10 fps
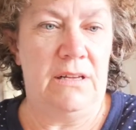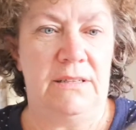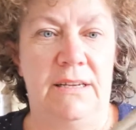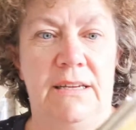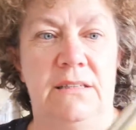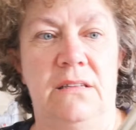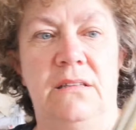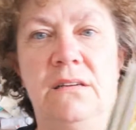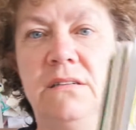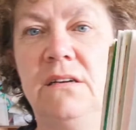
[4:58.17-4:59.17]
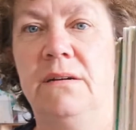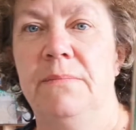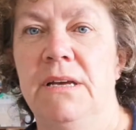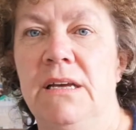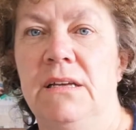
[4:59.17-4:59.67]
I'll say it's the third time.
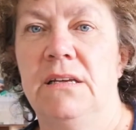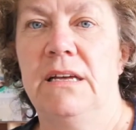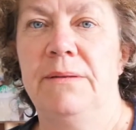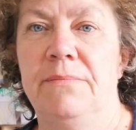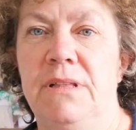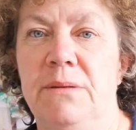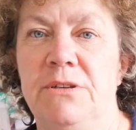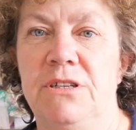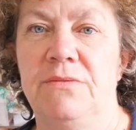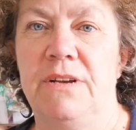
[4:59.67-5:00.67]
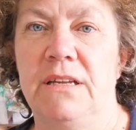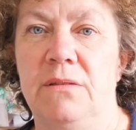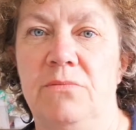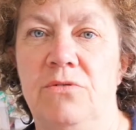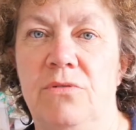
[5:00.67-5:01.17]
Let me just flick
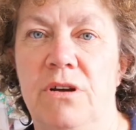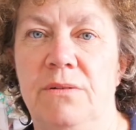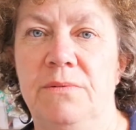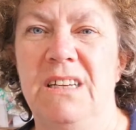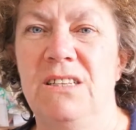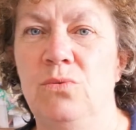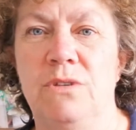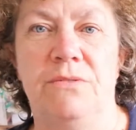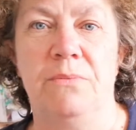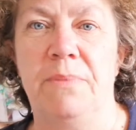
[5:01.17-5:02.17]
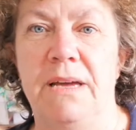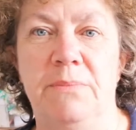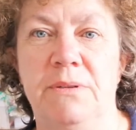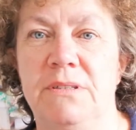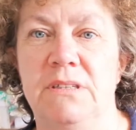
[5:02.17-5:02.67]
them through. It's all different
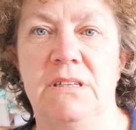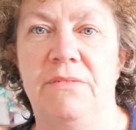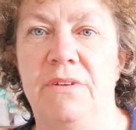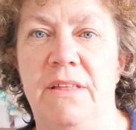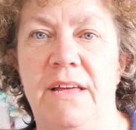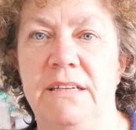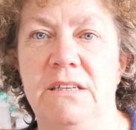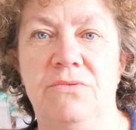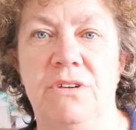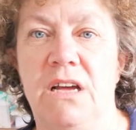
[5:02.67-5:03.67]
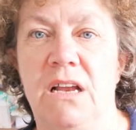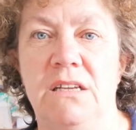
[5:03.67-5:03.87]
papers and stuff like that, different